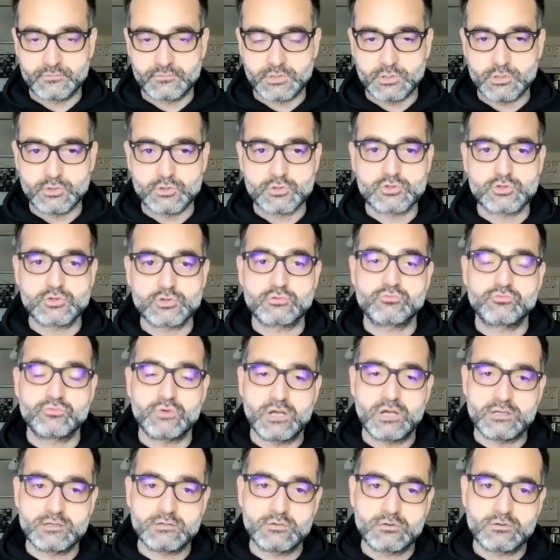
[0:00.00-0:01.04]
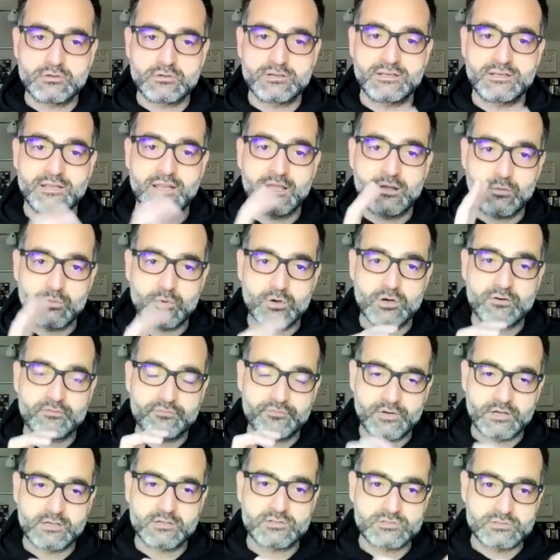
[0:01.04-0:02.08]
You should run your network
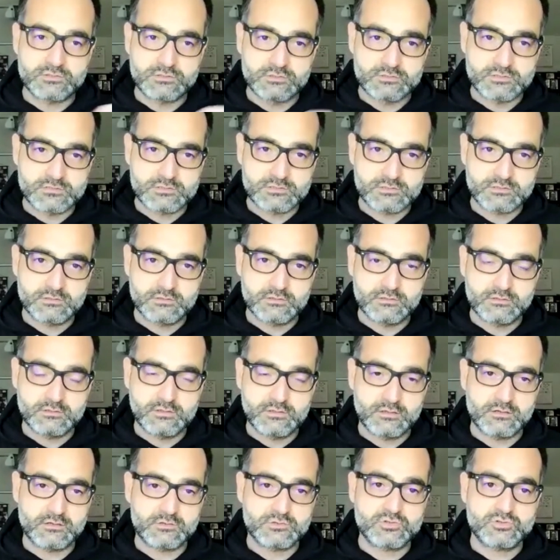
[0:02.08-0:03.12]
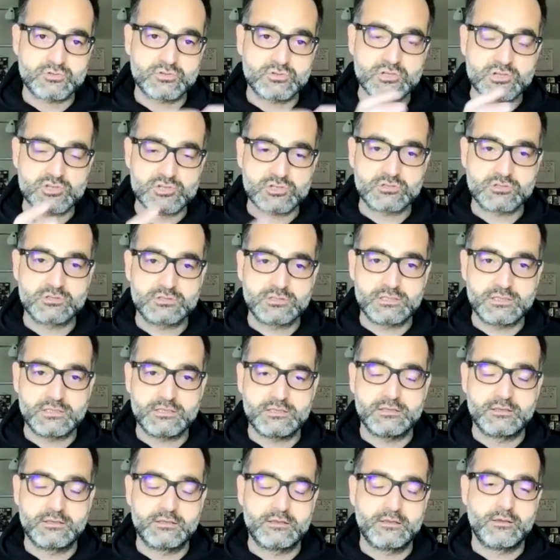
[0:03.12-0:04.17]
functions that are
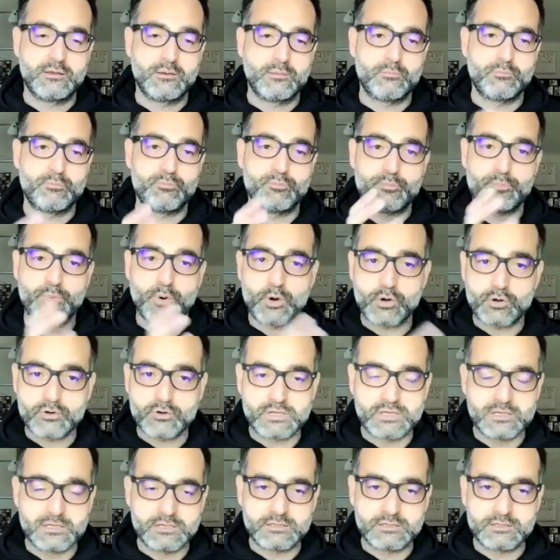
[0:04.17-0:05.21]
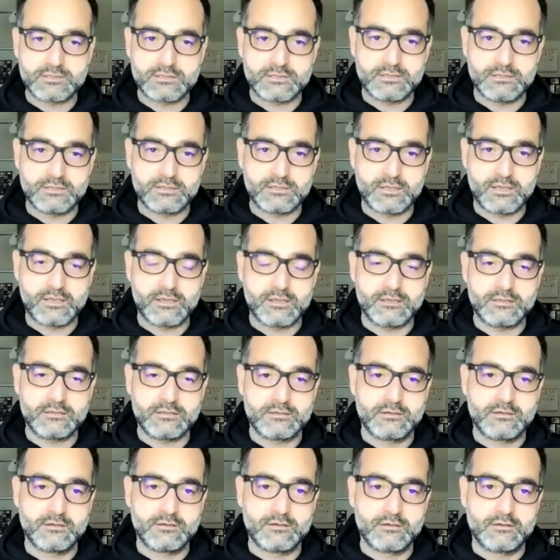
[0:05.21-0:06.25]
traditionally buried in a
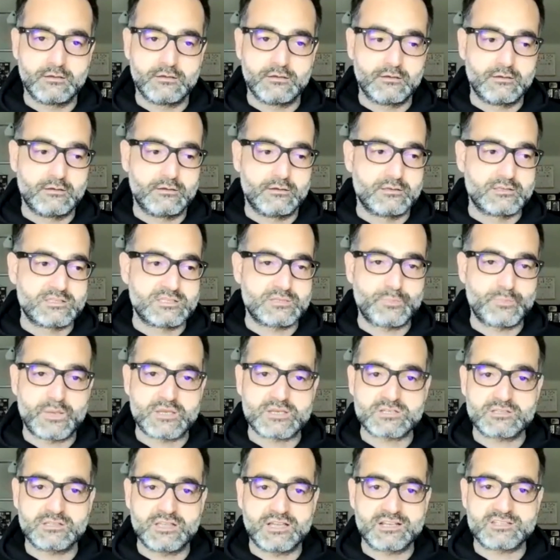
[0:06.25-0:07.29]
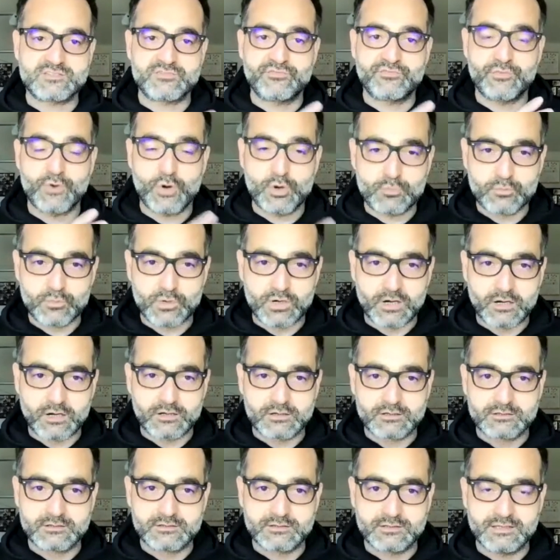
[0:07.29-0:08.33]
specialized
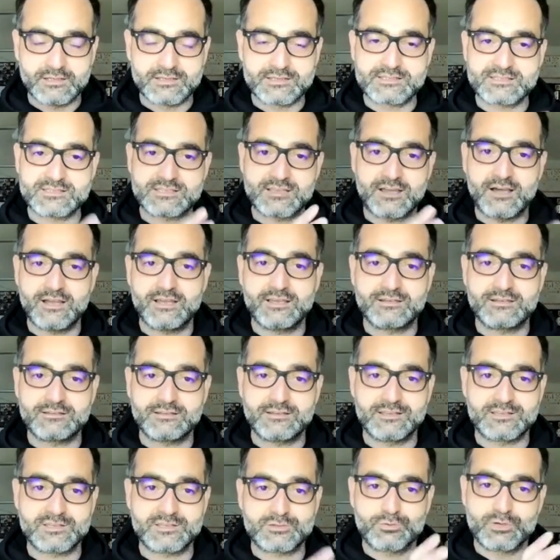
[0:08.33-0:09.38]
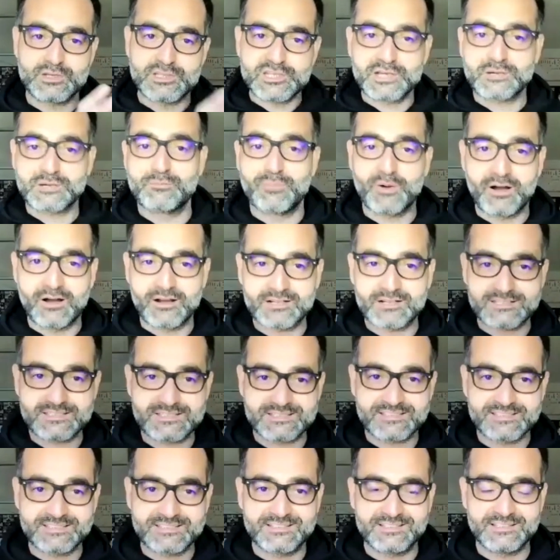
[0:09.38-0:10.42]
firmware inside a switching
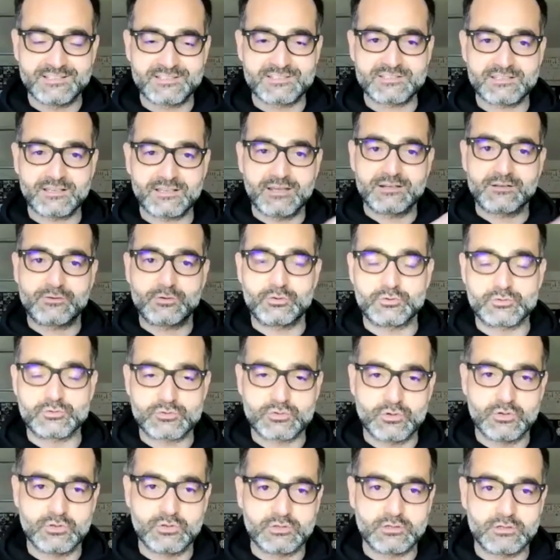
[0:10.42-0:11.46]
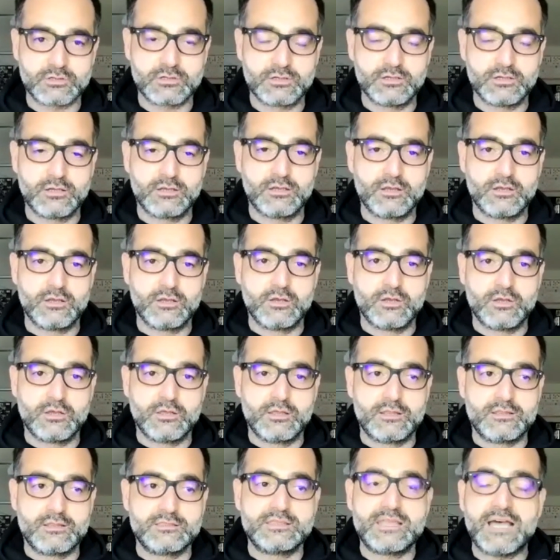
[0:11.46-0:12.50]
box, inside a controller.
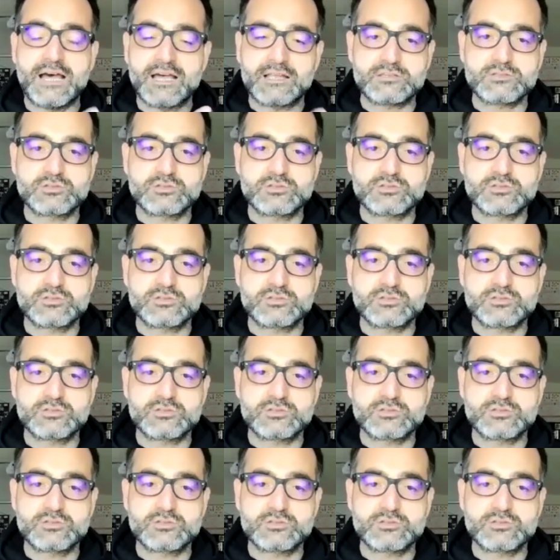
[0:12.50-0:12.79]
That